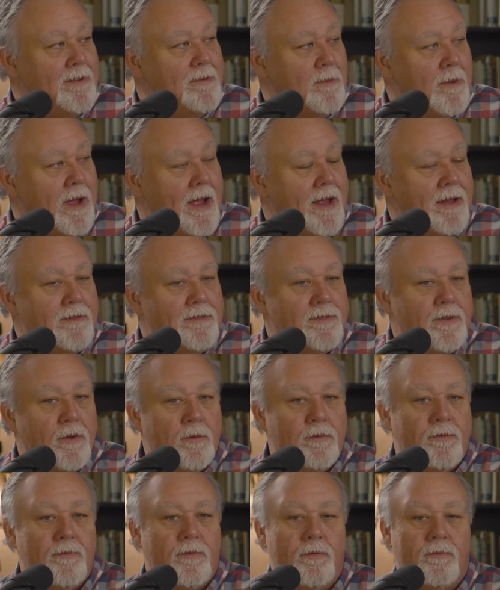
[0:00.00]
mm. right?
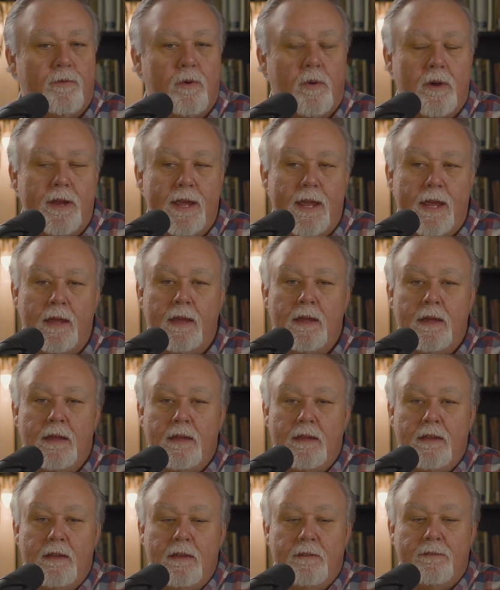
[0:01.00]
So for a
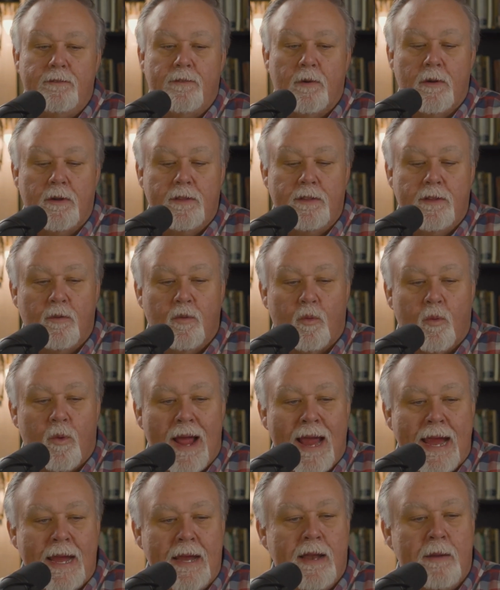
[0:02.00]
for the
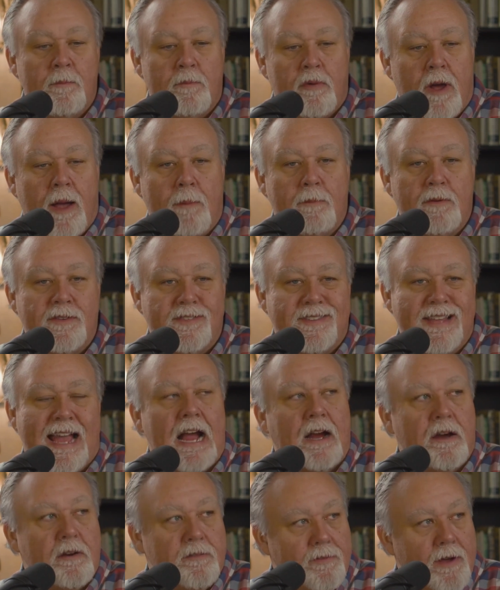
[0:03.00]
right and proper
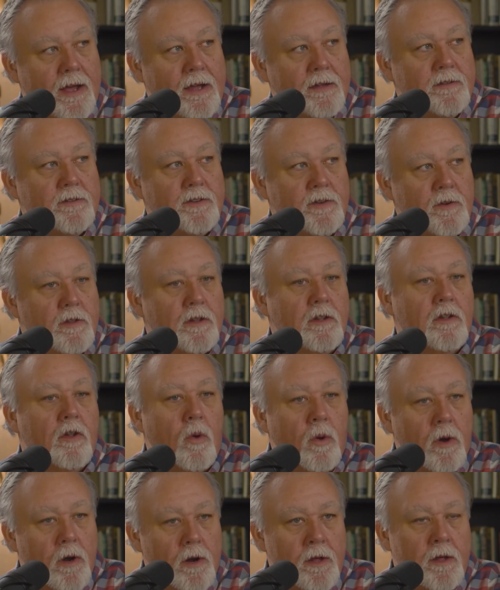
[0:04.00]
sacrifice to the
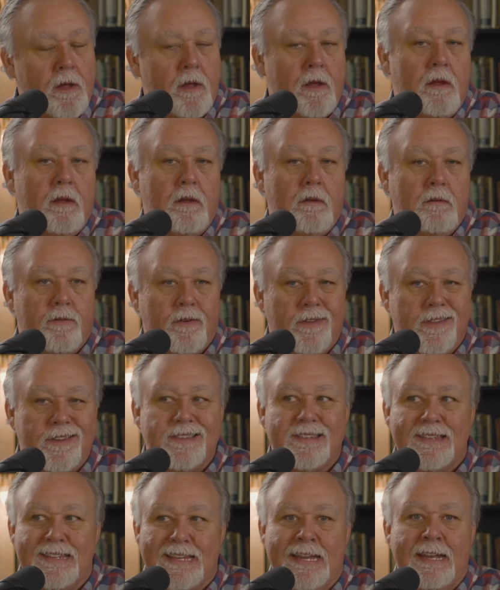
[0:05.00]
Lord for
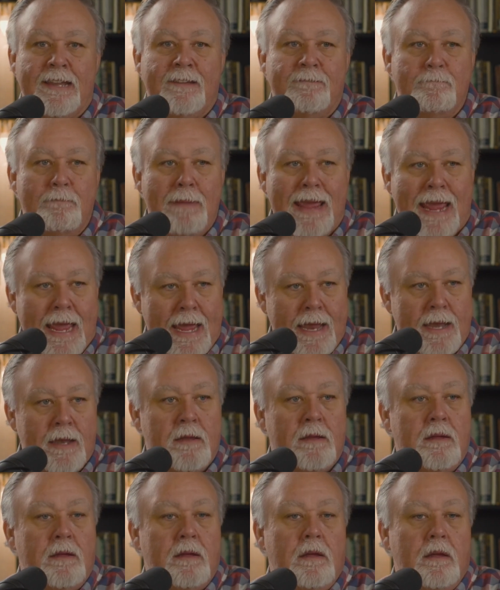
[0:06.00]
the sin of
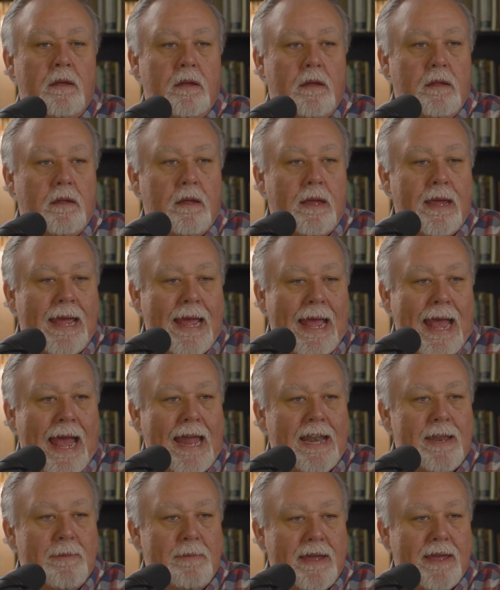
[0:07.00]
man, it
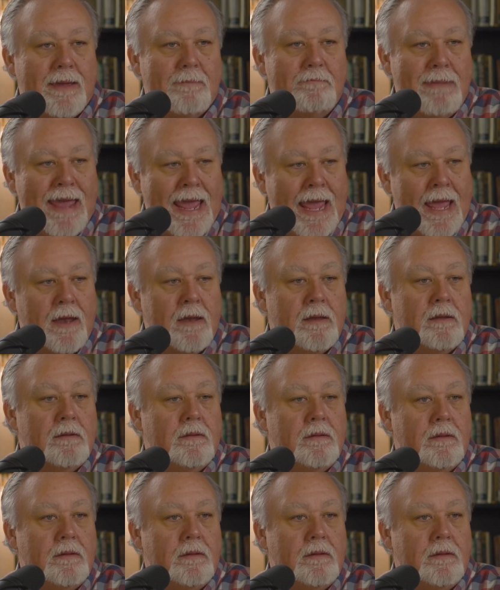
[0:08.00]
had to be a man